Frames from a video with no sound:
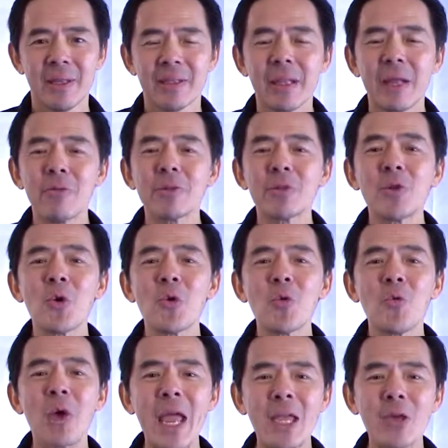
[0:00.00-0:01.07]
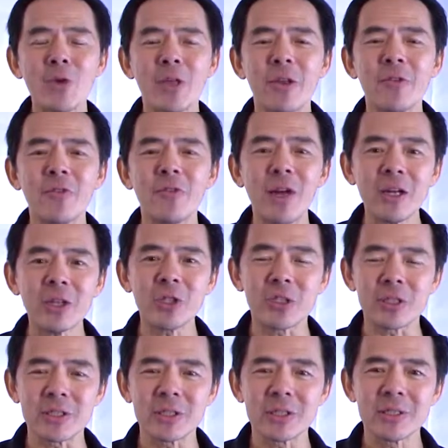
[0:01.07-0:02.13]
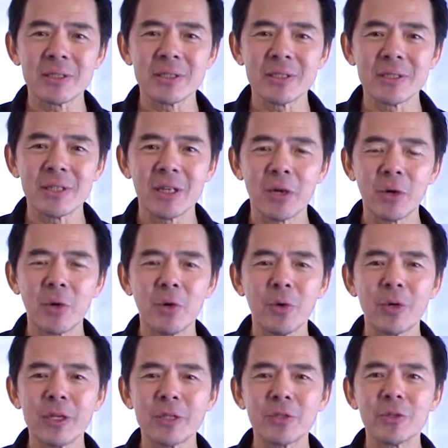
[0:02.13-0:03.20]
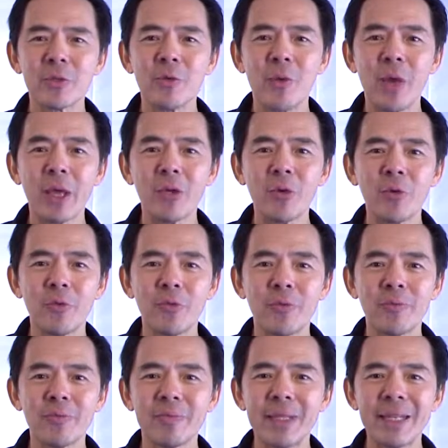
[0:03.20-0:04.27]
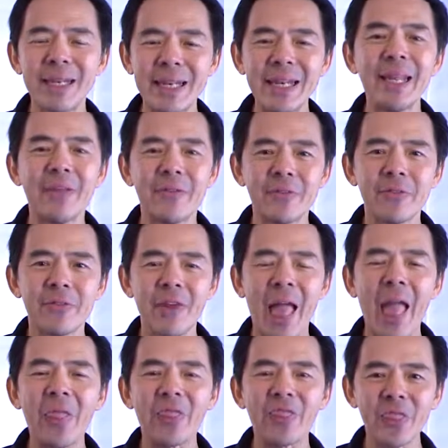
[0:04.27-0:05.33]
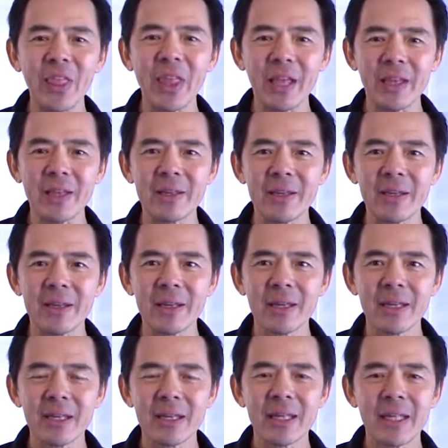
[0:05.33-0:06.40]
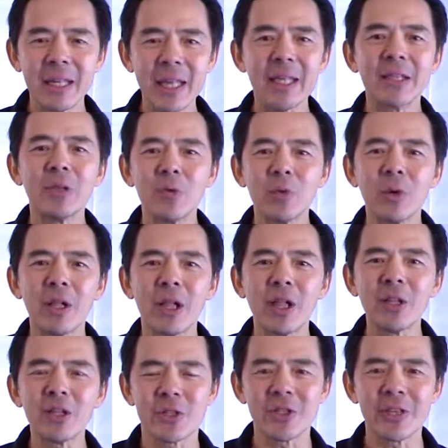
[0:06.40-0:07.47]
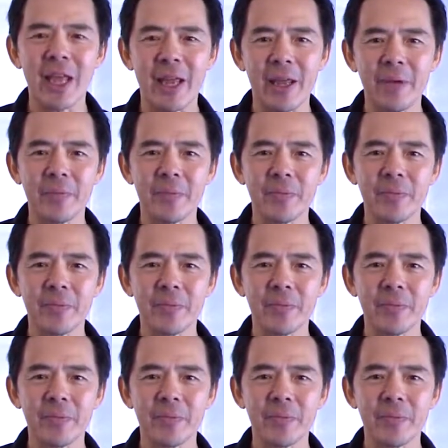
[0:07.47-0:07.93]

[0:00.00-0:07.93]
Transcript: there is no way you can function according to the way you live and think in the world today.